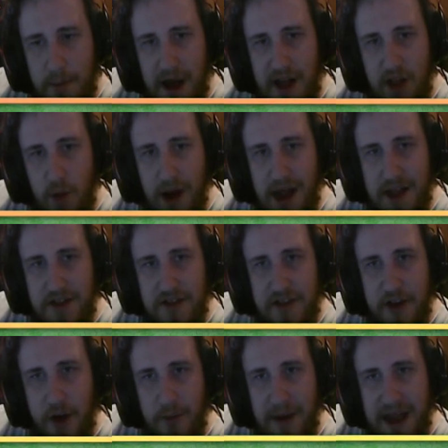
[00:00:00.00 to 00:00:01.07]
By the way, it's
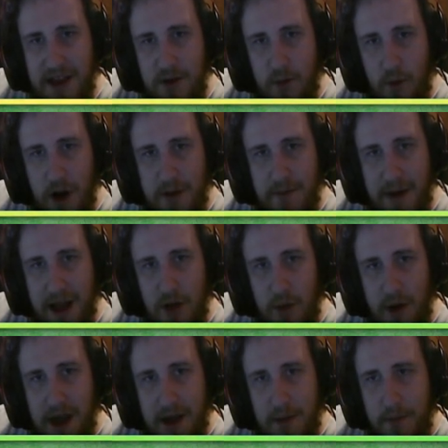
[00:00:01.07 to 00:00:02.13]
still mate in 1, by the
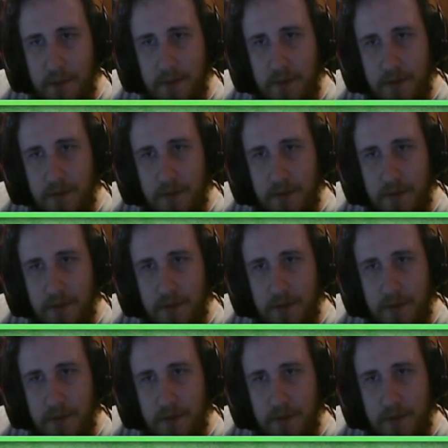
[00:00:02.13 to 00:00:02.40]
way.